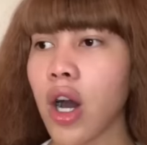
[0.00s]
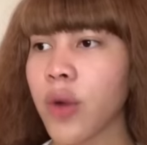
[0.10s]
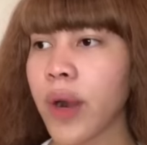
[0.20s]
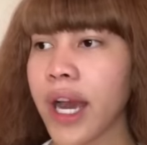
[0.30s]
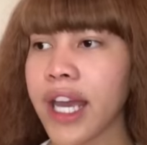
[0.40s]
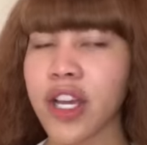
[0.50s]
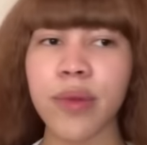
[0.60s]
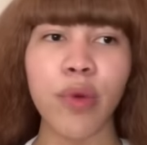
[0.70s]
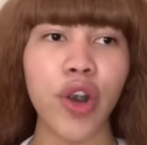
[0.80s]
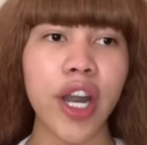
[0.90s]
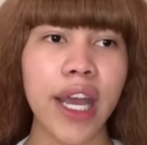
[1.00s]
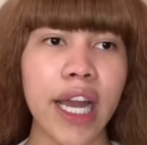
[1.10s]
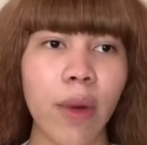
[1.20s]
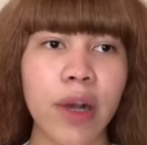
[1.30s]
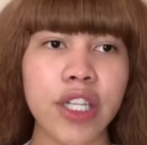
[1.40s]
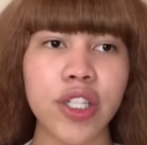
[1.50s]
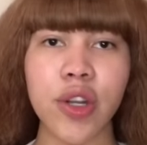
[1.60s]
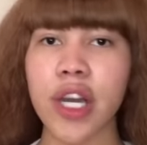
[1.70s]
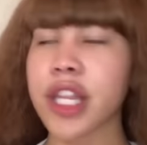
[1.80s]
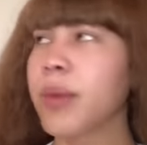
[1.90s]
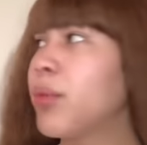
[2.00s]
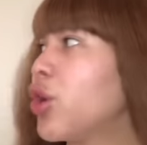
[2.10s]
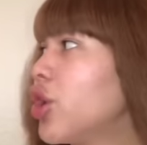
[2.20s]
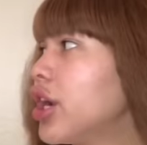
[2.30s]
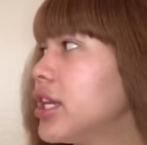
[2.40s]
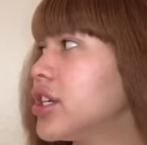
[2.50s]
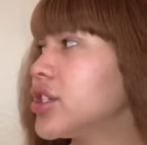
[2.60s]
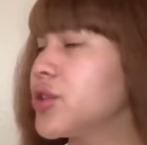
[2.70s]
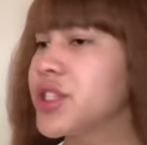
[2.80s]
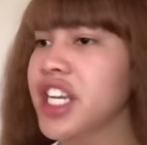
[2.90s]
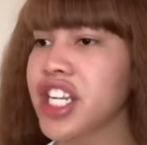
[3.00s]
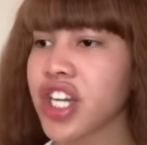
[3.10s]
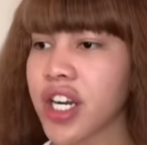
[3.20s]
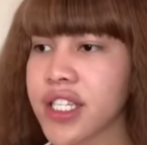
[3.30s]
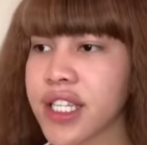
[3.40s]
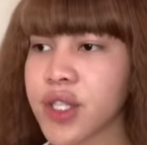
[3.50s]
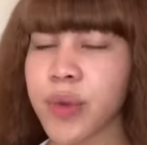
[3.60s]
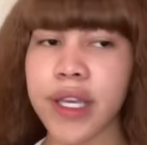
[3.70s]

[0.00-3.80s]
All right, good morning. I want you to look at the board. There's no sitting charts this